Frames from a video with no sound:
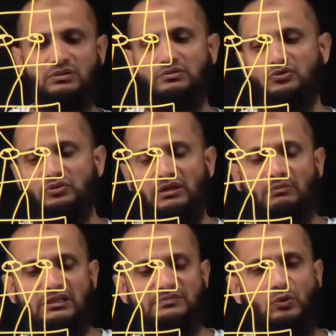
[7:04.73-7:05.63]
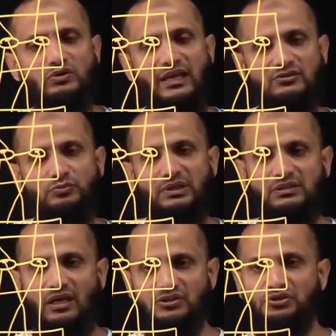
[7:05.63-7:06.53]
So the spokes has to be
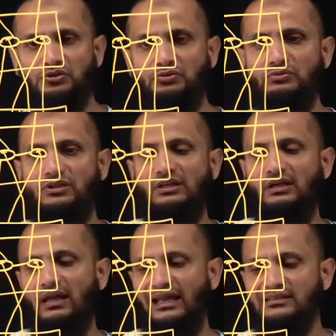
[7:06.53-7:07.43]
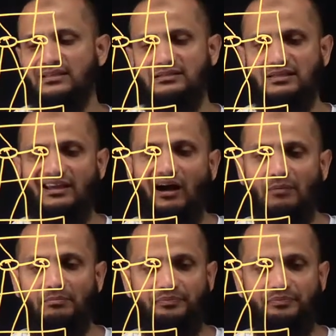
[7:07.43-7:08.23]
attached to the NCC hub.